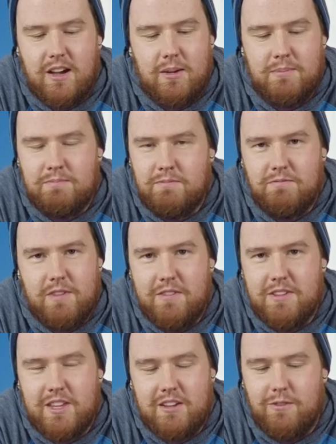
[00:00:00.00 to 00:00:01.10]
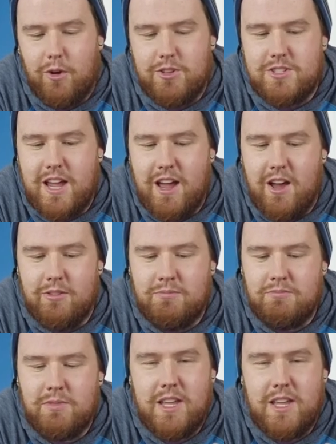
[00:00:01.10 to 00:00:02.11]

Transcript: Um, everything folds down,